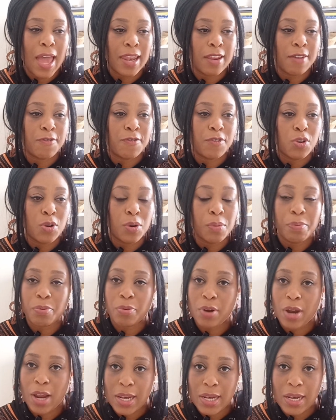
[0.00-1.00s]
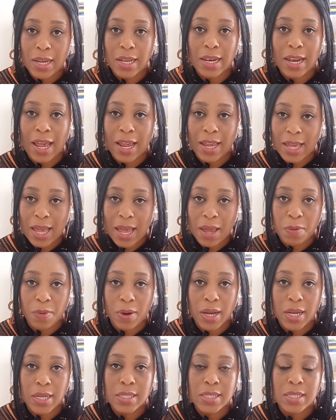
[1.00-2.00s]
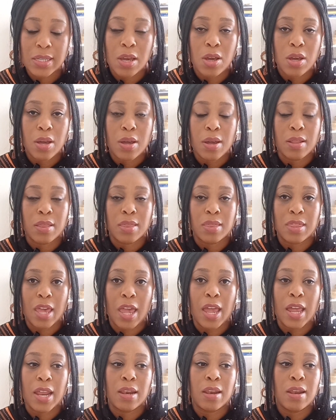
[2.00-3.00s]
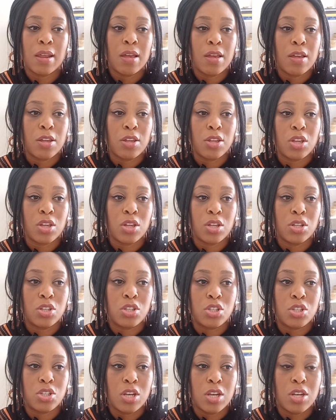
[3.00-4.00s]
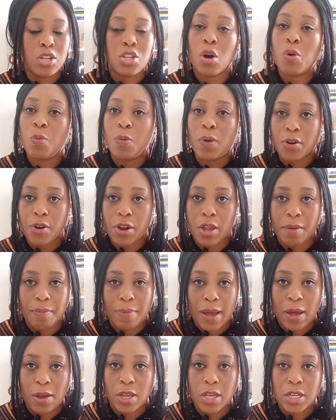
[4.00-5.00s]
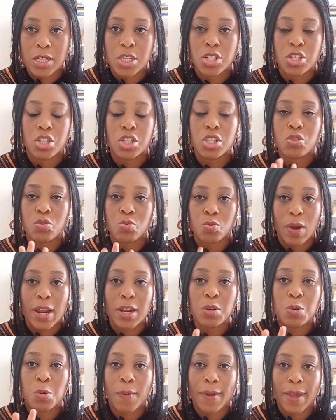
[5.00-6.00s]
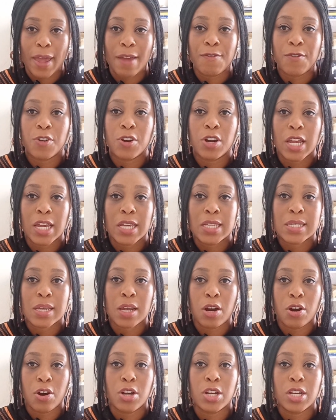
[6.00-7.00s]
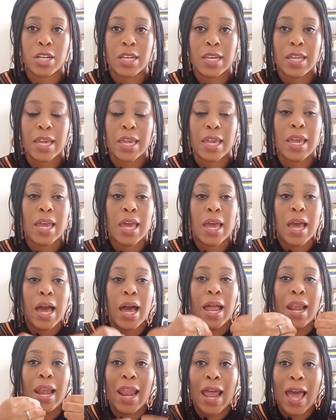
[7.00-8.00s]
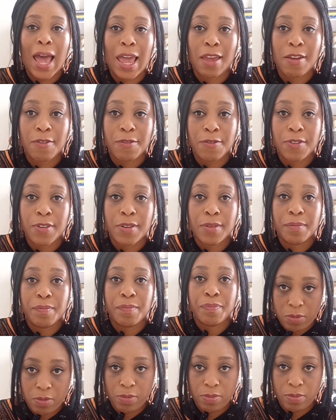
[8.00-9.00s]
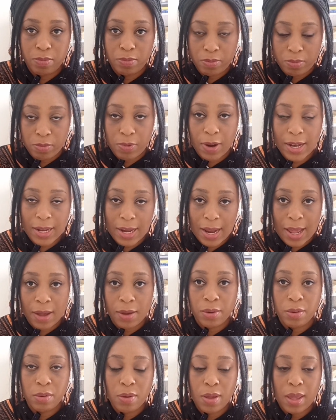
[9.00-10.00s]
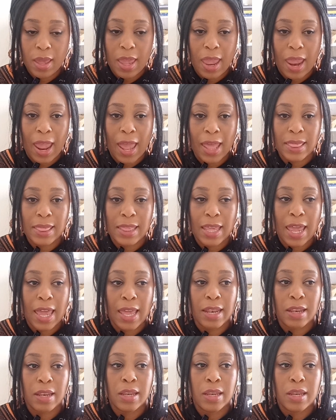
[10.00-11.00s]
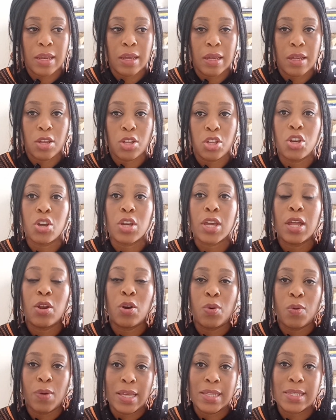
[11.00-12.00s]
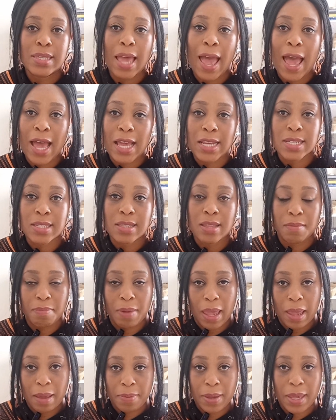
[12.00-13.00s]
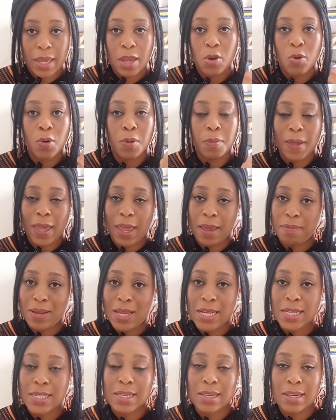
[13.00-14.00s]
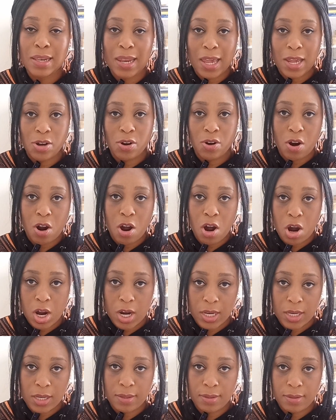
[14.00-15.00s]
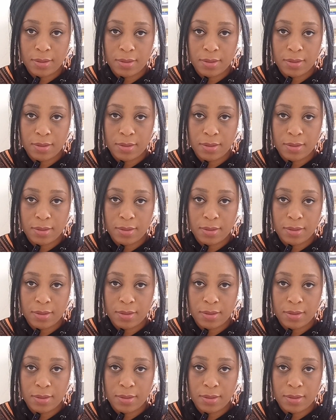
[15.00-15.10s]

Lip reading: And if you're pregnant like I was, then don't worry about it. Just write whoever is currently alive right now, and then you can always add the baby or babies later on.